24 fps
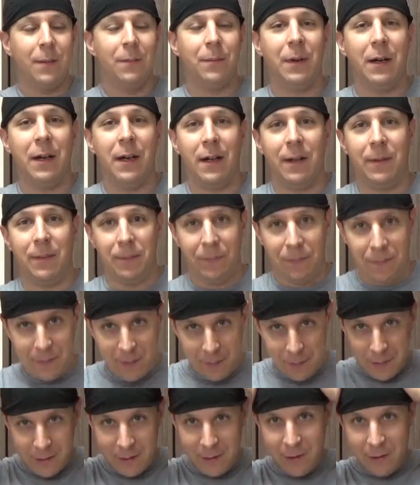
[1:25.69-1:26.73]
but
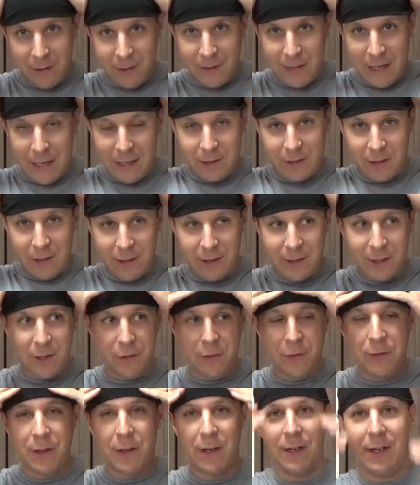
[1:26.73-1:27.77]
the material is actually
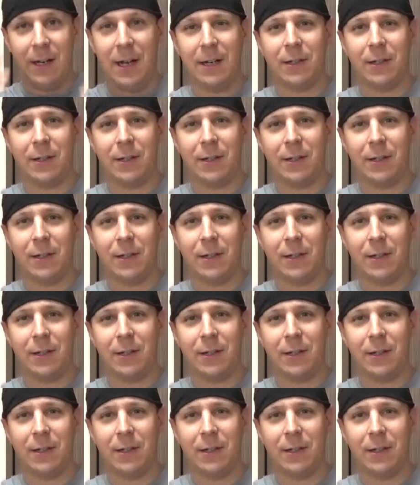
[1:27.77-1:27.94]
so thin it